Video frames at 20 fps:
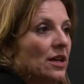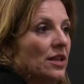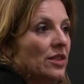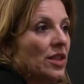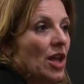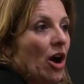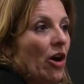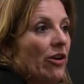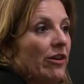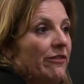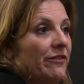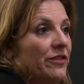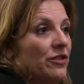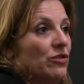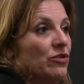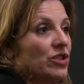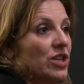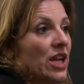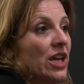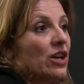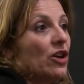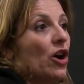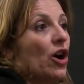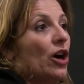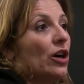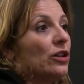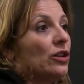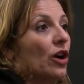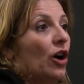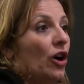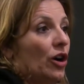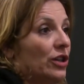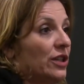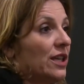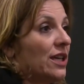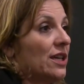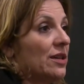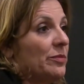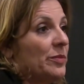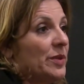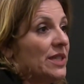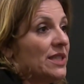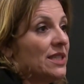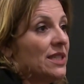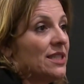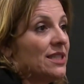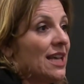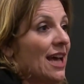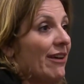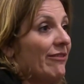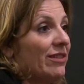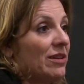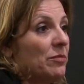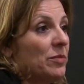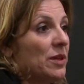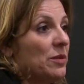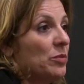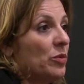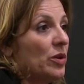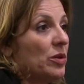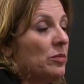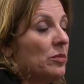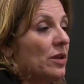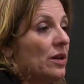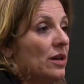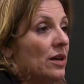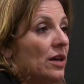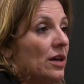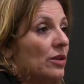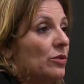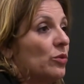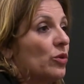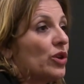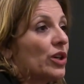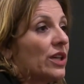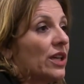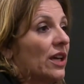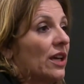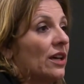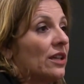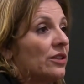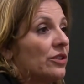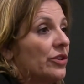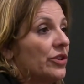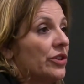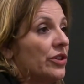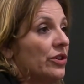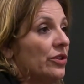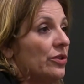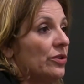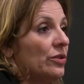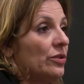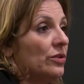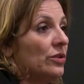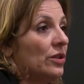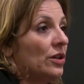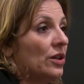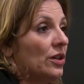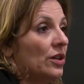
Now, if you take on owning a business, having people working under you,